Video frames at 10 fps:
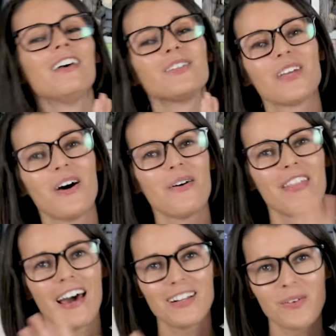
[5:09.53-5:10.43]

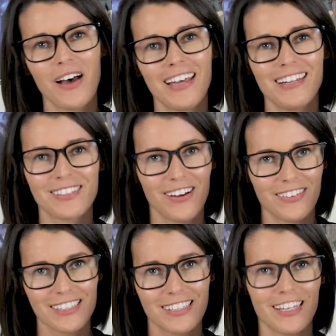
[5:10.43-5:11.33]
So that is why it is
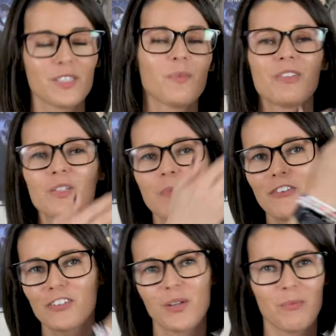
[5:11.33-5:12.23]
on this list. But this
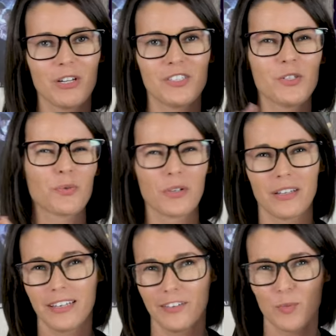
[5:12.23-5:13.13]
book, for some reason, just
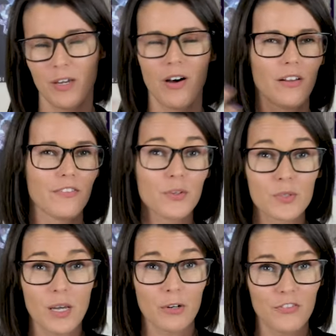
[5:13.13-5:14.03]
really gives me all of
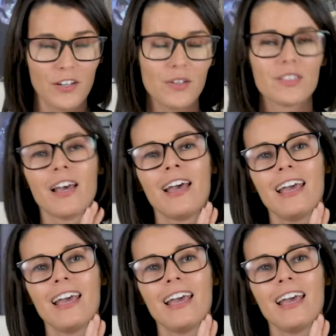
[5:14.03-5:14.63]
those summer feels.